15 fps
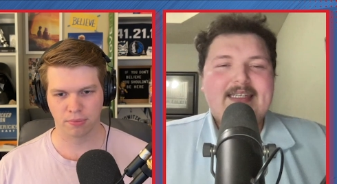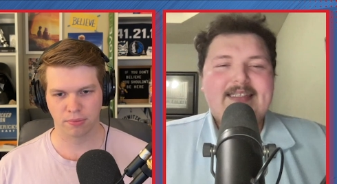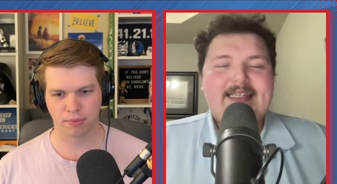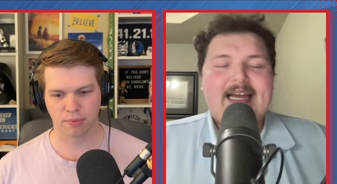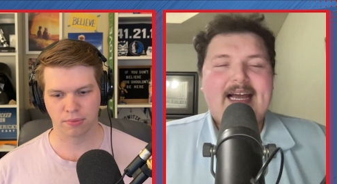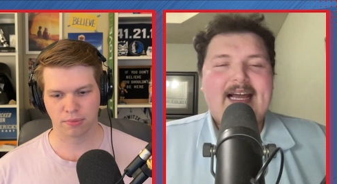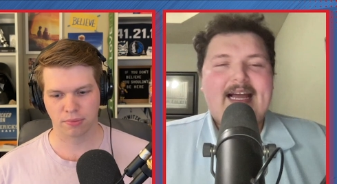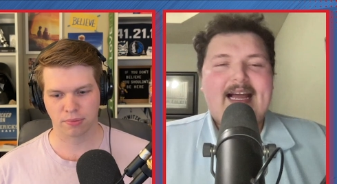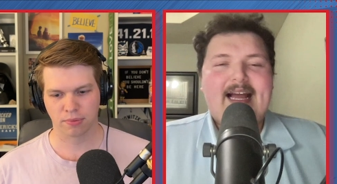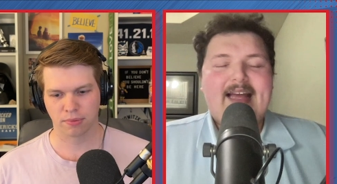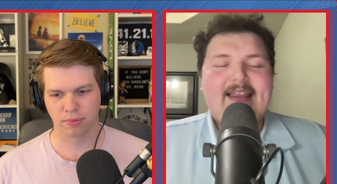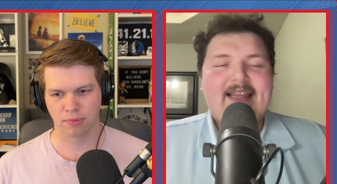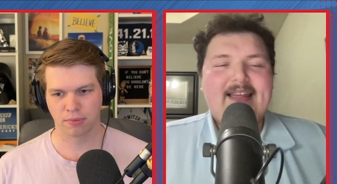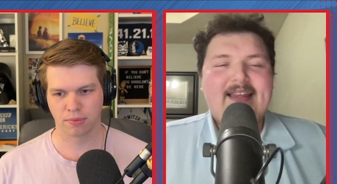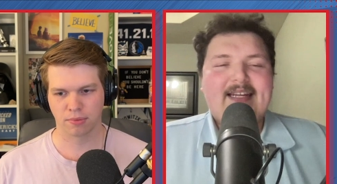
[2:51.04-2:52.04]
Speaker 1: Yeah,
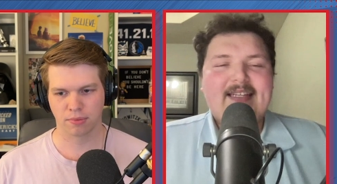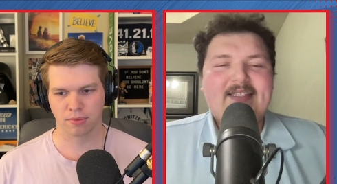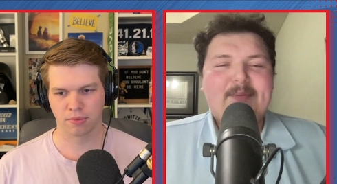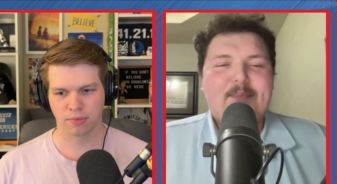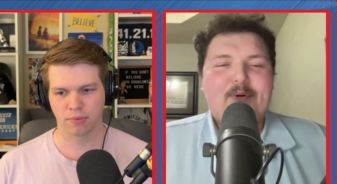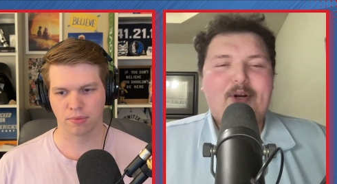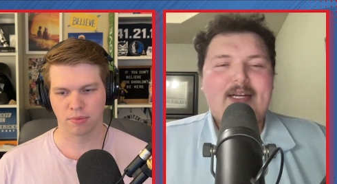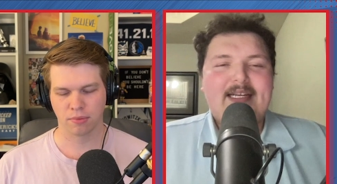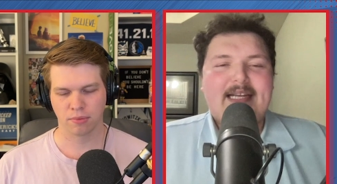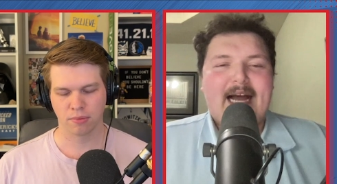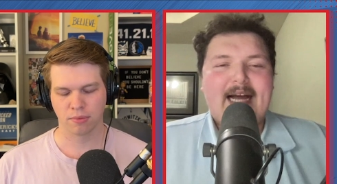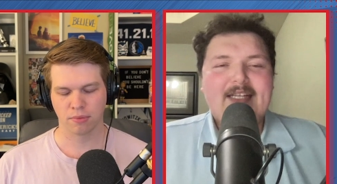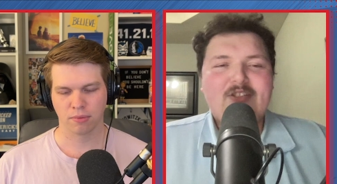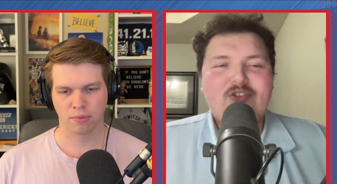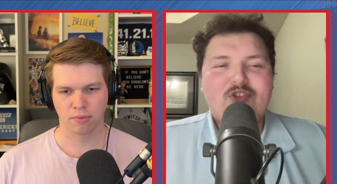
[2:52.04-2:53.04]
I think that it's a pretty
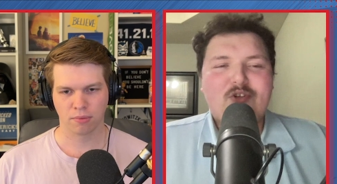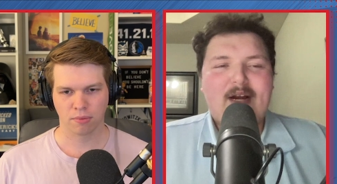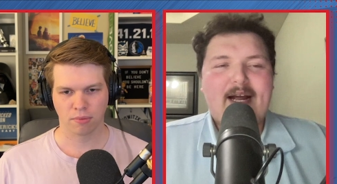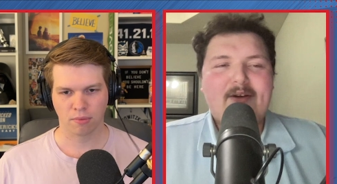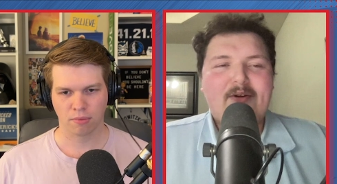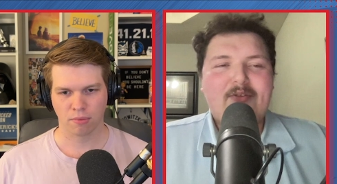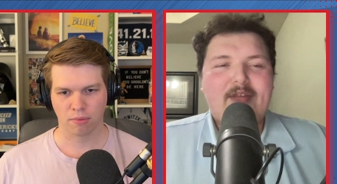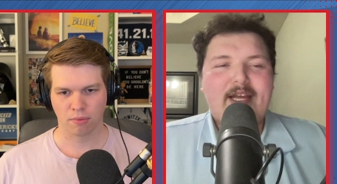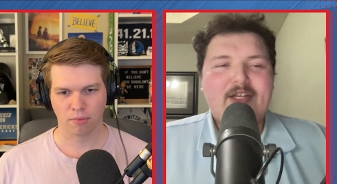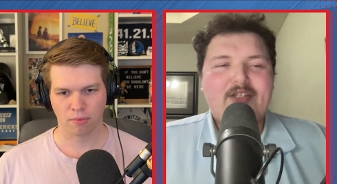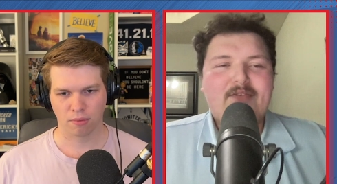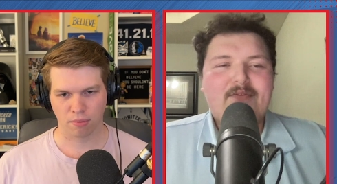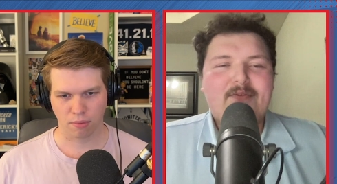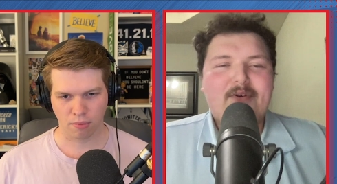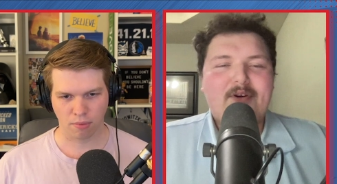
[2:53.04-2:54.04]
cut and dry
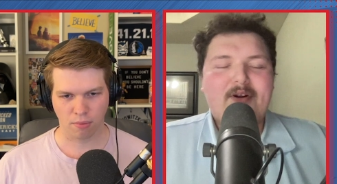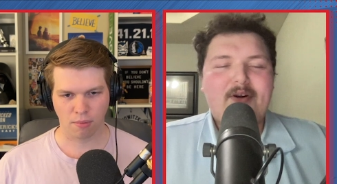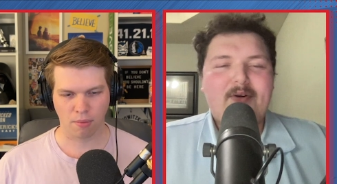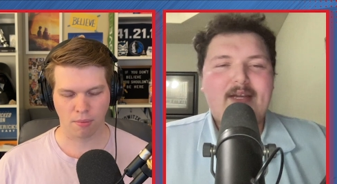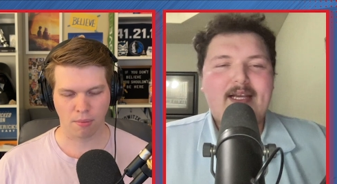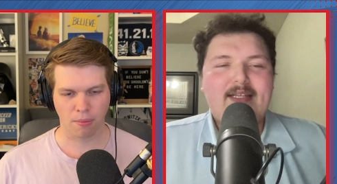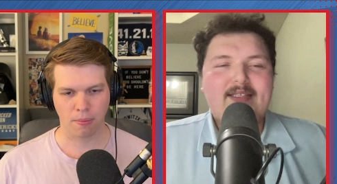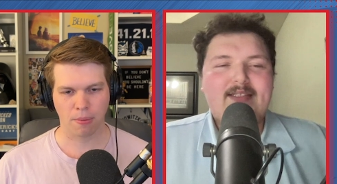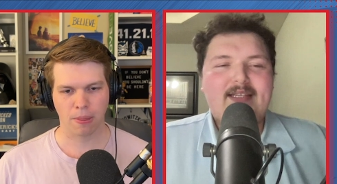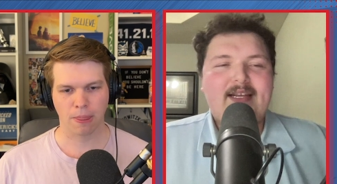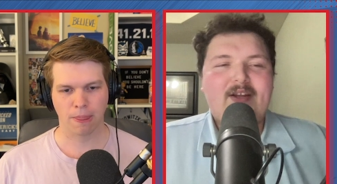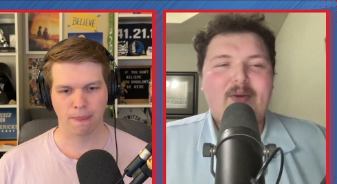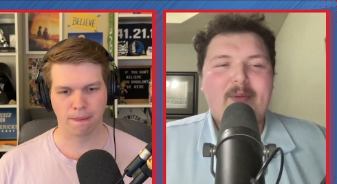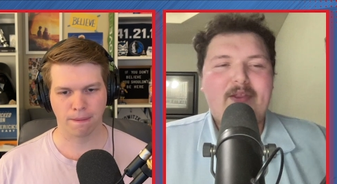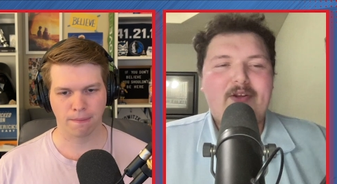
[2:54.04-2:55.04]
rotation for O K C.
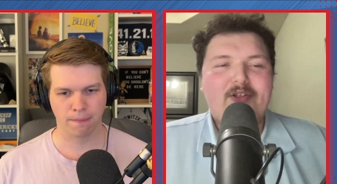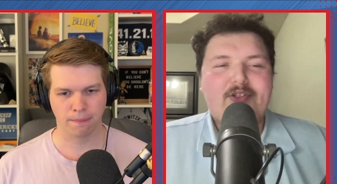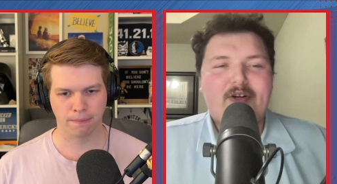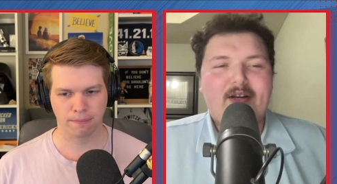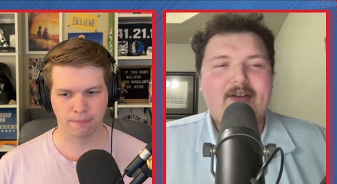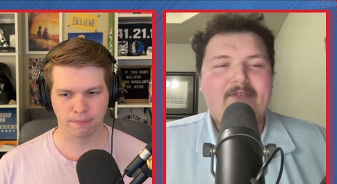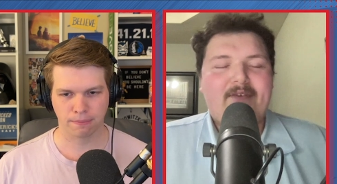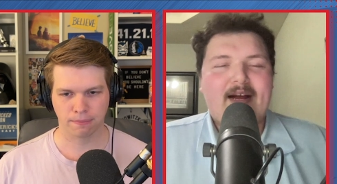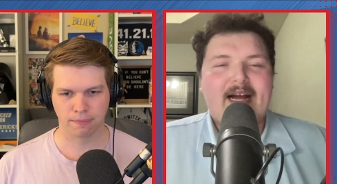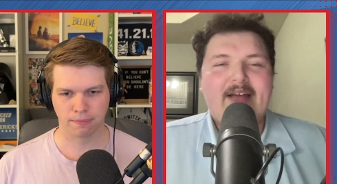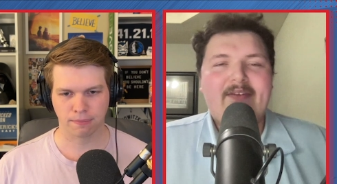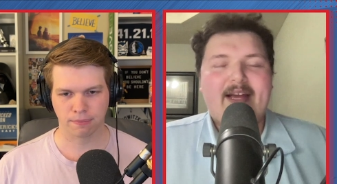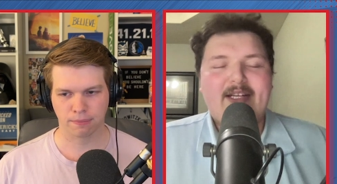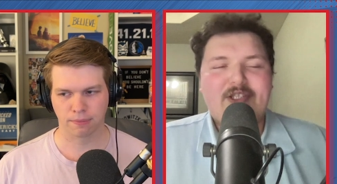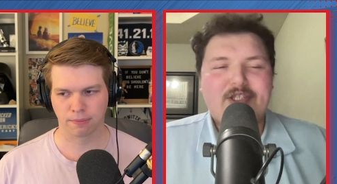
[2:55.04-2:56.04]
It'll be their starting
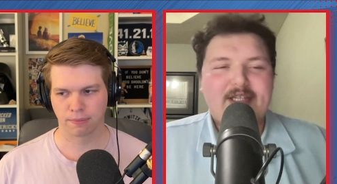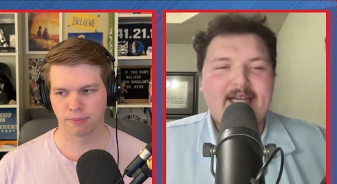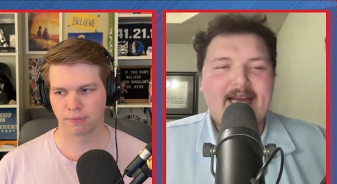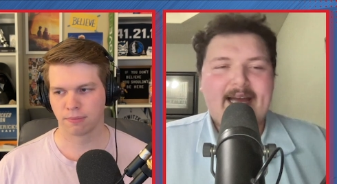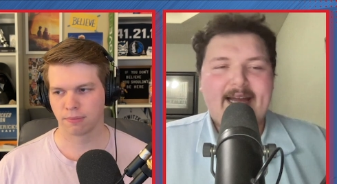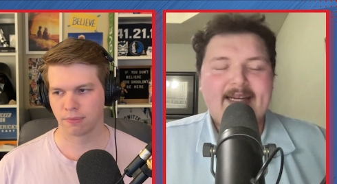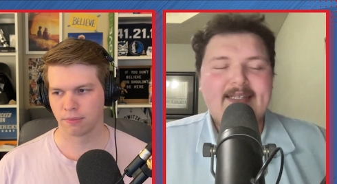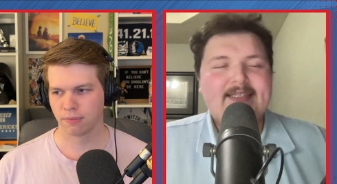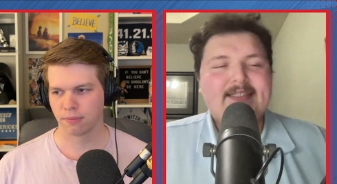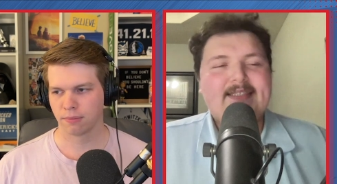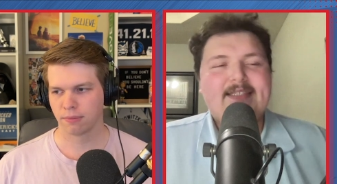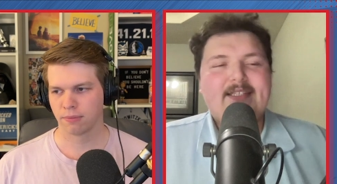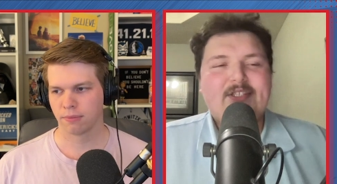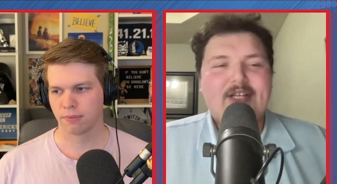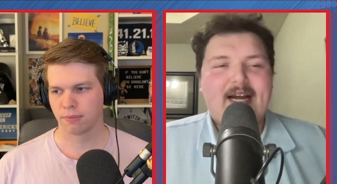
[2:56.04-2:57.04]
five, S G A,
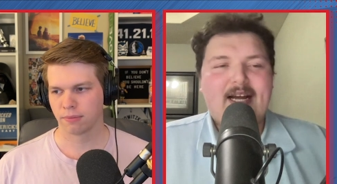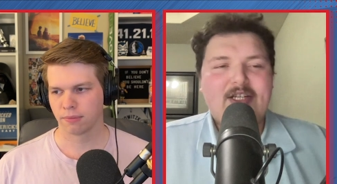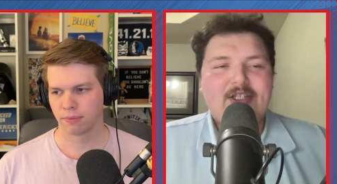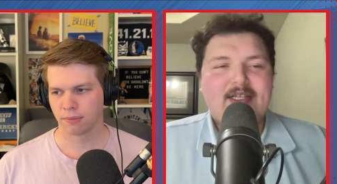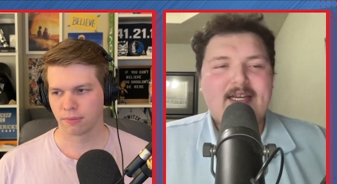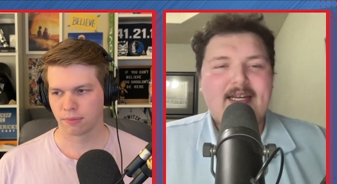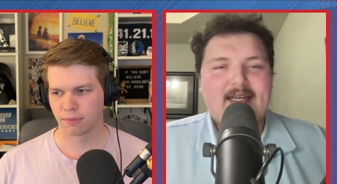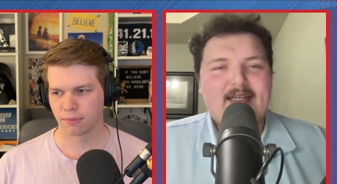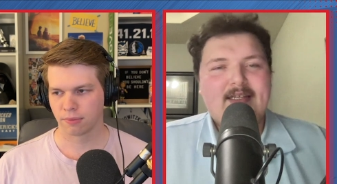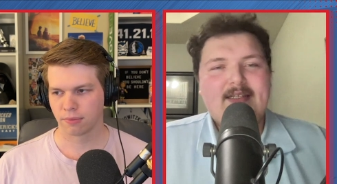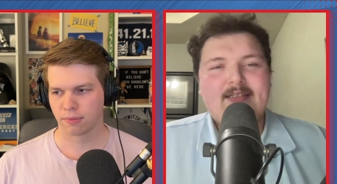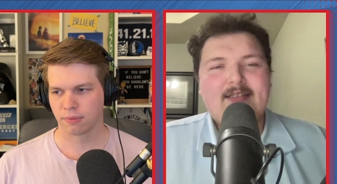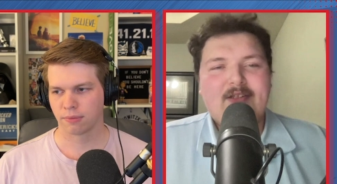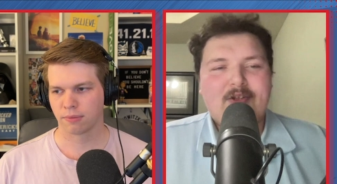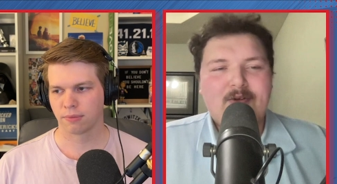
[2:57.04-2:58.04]
Josh Giddey,
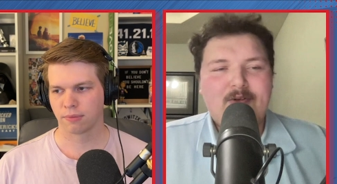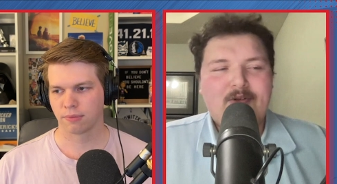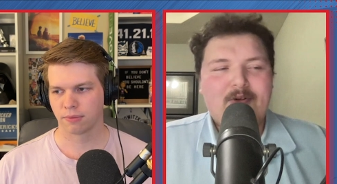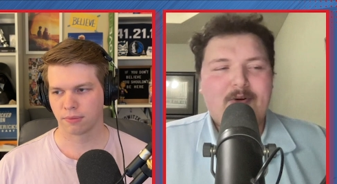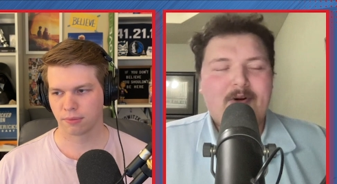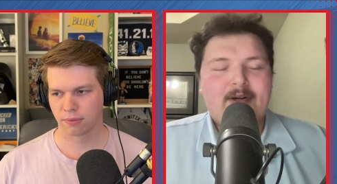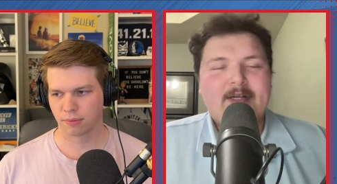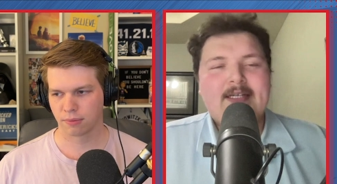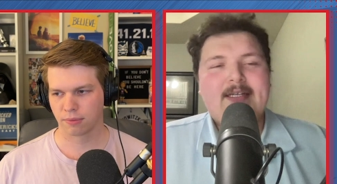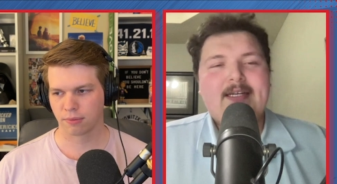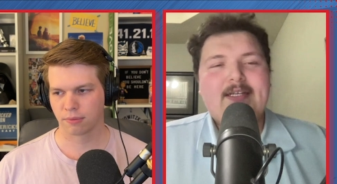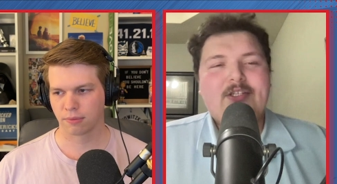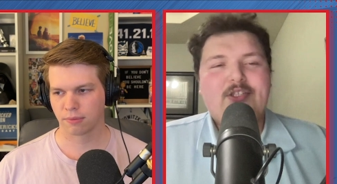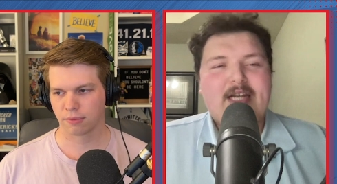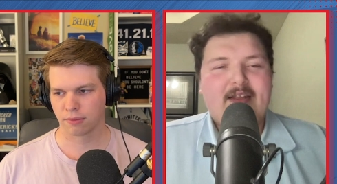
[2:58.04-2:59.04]
Lou Dort,
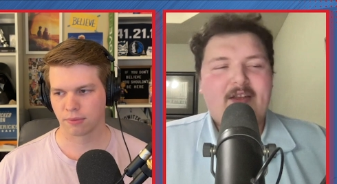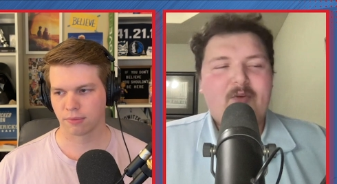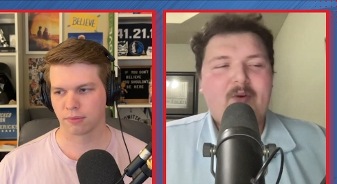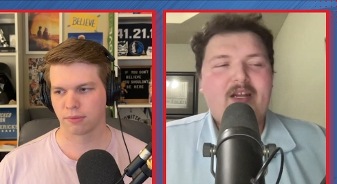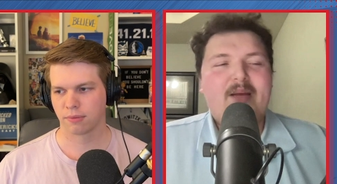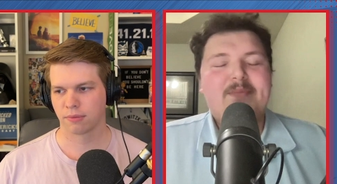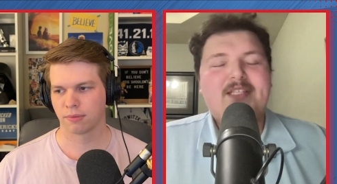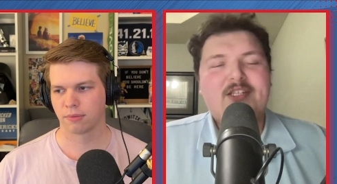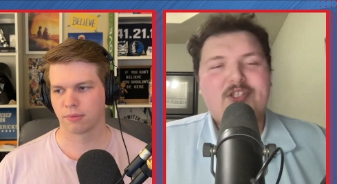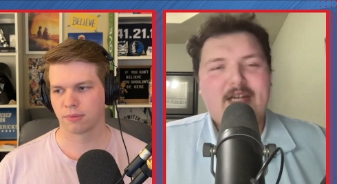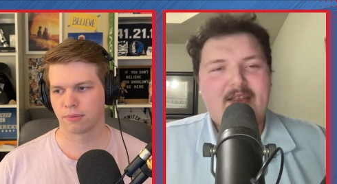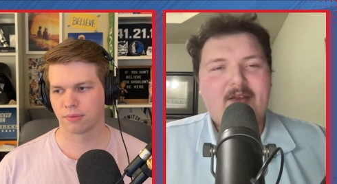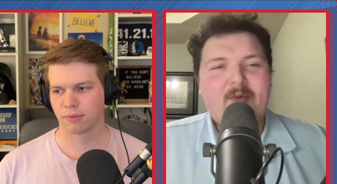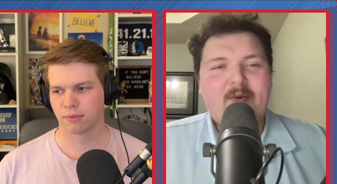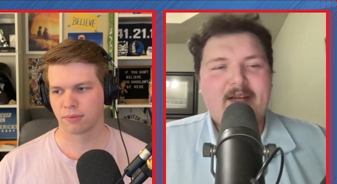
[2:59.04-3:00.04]
Jaylen Williams, and
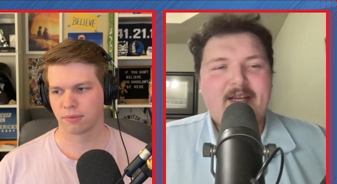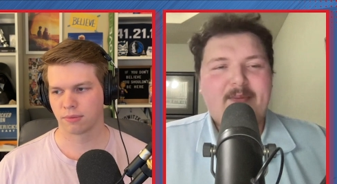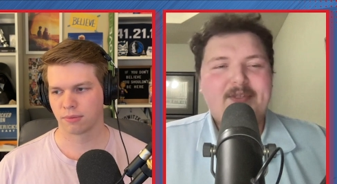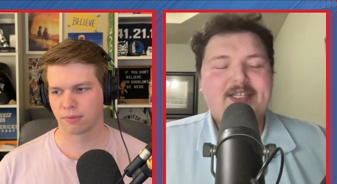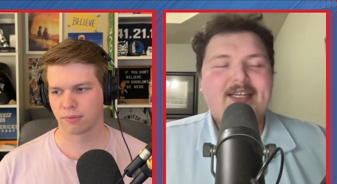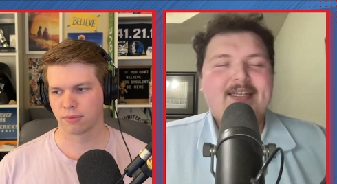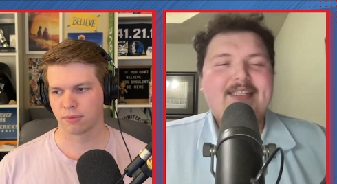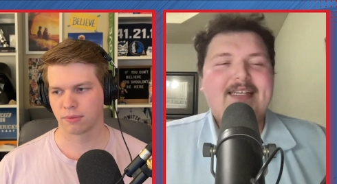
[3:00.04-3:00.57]
Jaylen Williams.